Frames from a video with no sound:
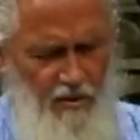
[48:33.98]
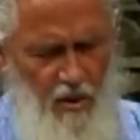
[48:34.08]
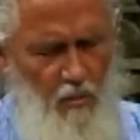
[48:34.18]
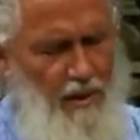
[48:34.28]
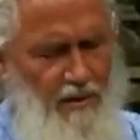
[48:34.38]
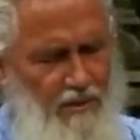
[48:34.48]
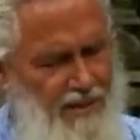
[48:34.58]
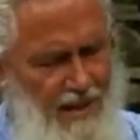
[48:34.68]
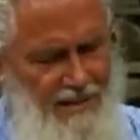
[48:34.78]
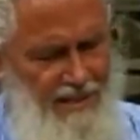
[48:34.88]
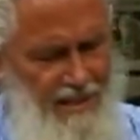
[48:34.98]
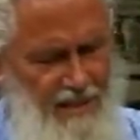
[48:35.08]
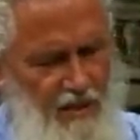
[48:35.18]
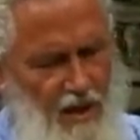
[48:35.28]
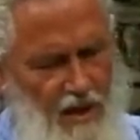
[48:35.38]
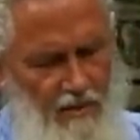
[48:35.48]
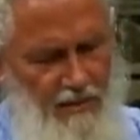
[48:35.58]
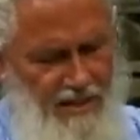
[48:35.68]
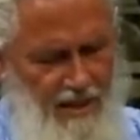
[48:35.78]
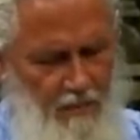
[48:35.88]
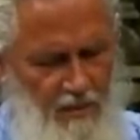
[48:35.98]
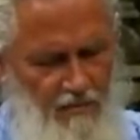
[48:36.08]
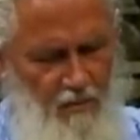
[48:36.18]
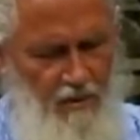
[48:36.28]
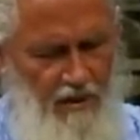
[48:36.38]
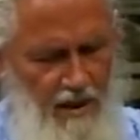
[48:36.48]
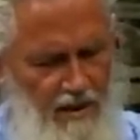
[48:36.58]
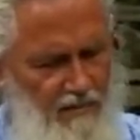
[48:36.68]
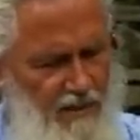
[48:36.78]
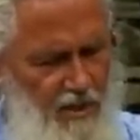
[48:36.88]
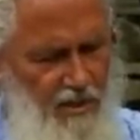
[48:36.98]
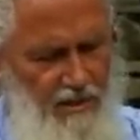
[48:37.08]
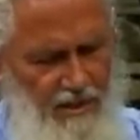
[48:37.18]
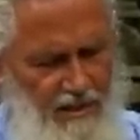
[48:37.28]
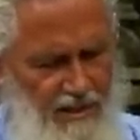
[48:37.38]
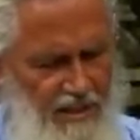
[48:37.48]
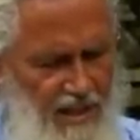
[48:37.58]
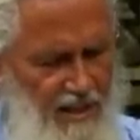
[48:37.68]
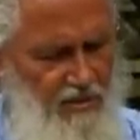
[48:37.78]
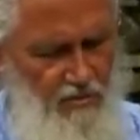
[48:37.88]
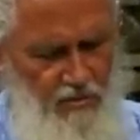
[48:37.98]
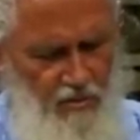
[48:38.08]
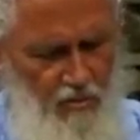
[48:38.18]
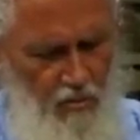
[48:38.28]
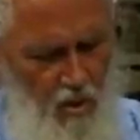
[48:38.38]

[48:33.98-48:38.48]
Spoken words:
is no one who has not seen God. We said before, God vision is natural to